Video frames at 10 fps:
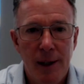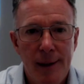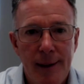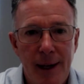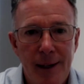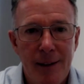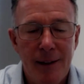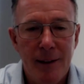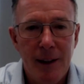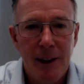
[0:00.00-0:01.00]

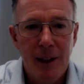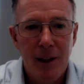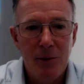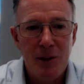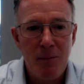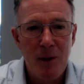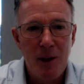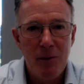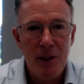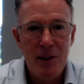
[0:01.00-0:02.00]
Canada. I was up there
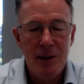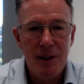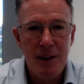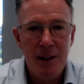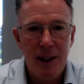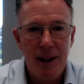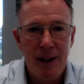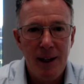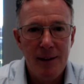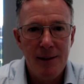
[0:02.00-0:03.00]
recently,
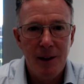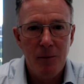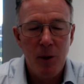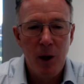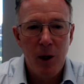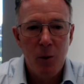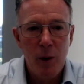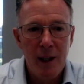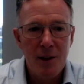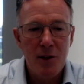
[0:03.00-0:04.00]
and we
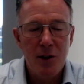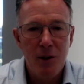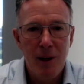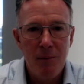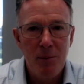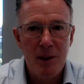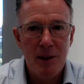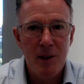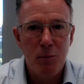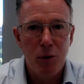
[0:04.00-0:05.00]
are so happy that
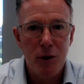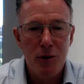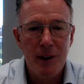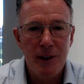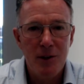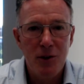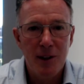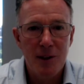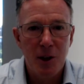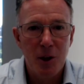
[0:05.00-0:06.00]
this project is
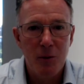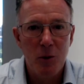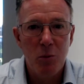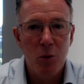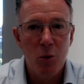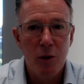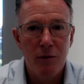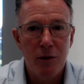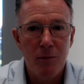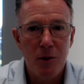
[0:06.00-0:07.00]
just over the border
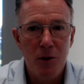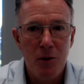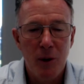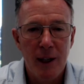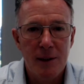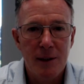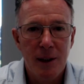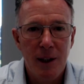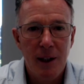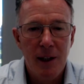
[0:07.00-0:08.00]
from the US.
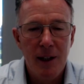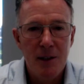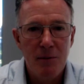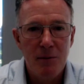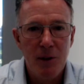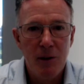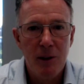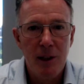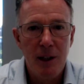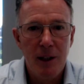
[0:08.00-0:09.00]
It is a
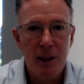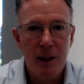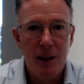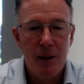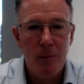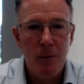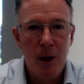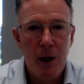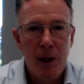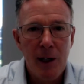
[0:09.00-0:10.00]
very
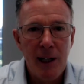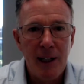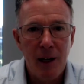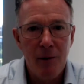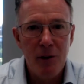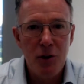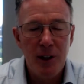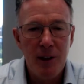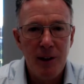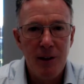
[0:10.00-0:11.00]

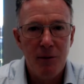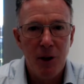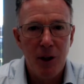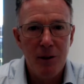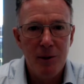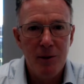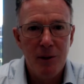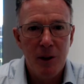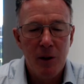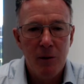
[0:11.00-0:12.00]
encouraging environment
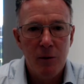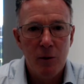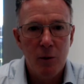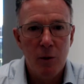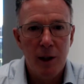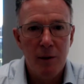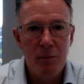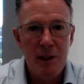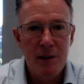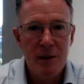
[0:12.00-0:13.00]
for
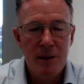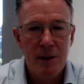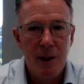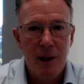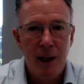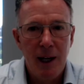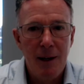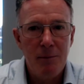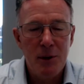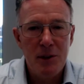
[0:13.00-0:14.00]
business,
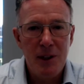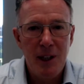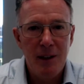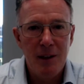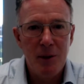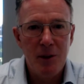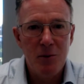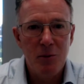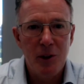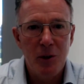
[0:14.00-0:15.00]
and particularly because
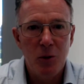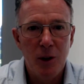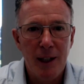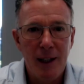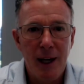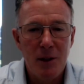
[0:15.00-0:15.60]
we're in an oil and gas